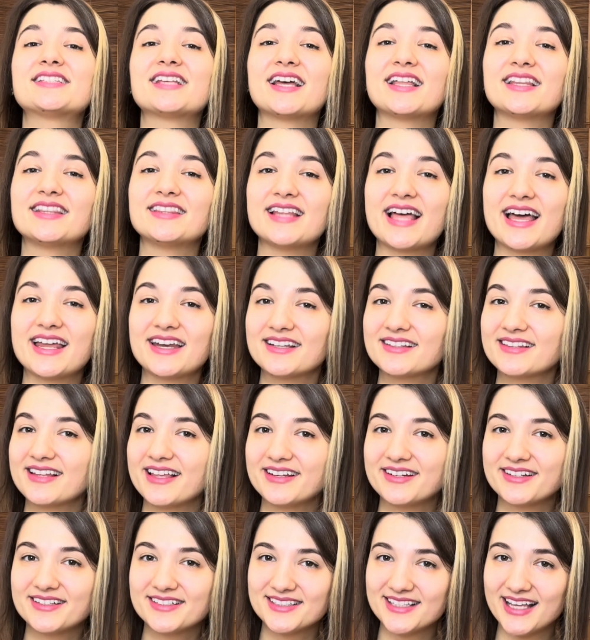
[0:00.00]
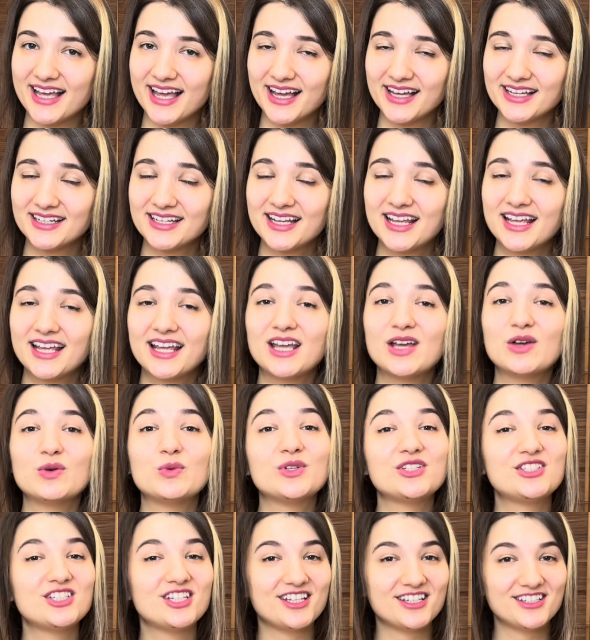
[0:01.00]
a letter Z,
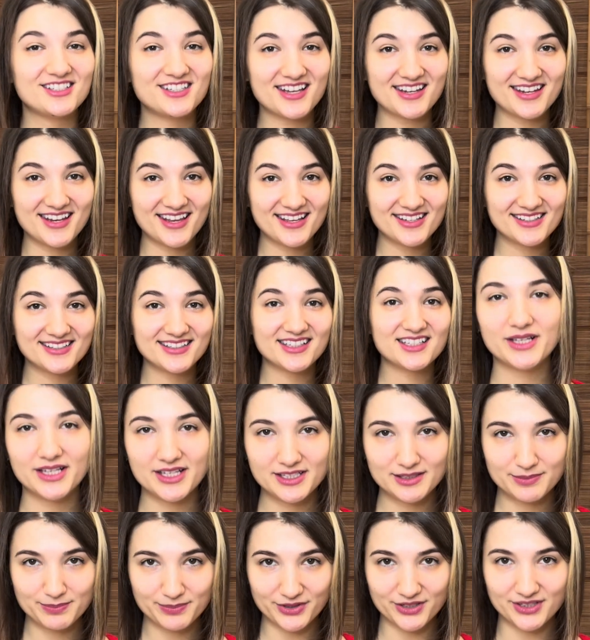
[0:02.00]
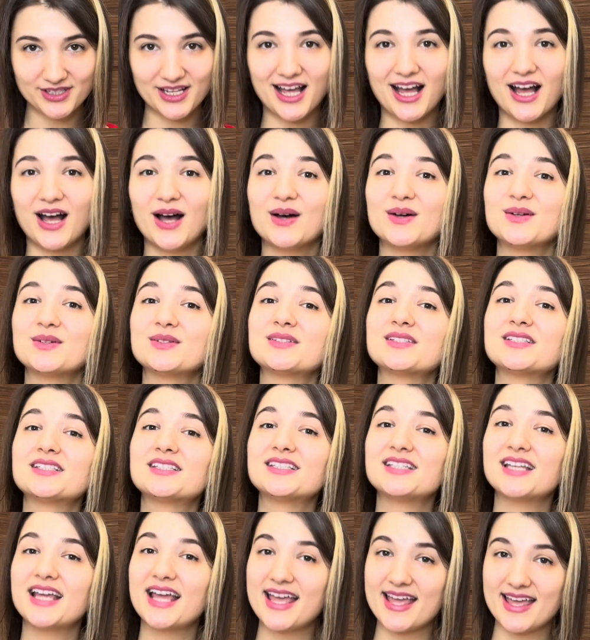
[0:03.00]
which in Chinese is
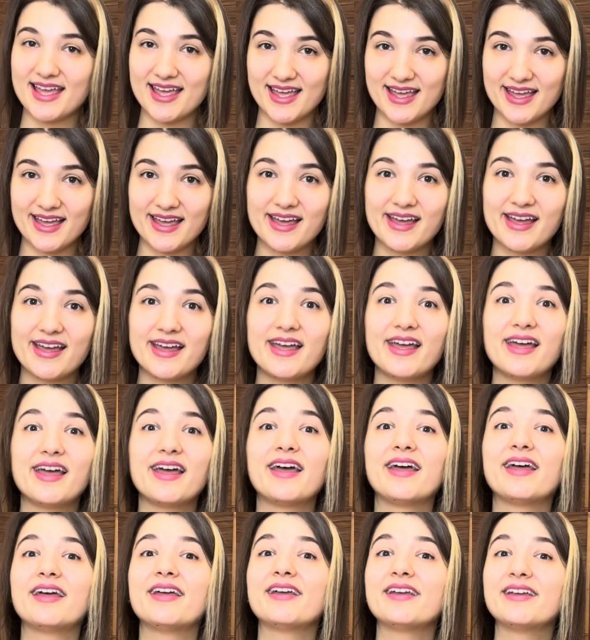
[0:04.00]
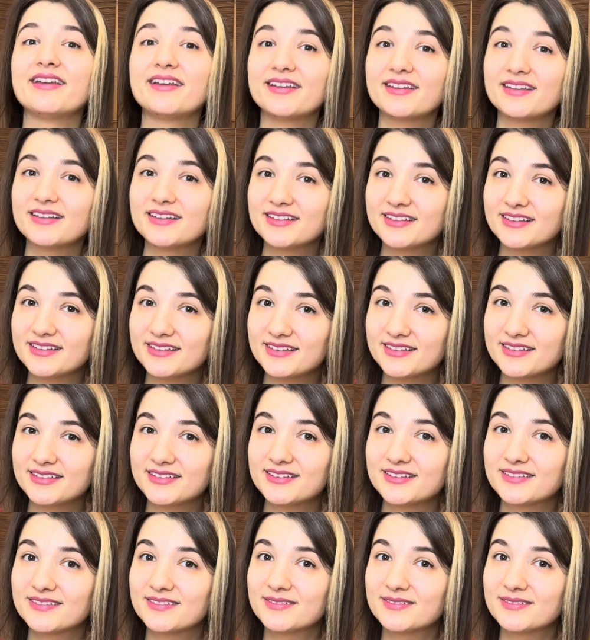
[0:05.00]
pronounced as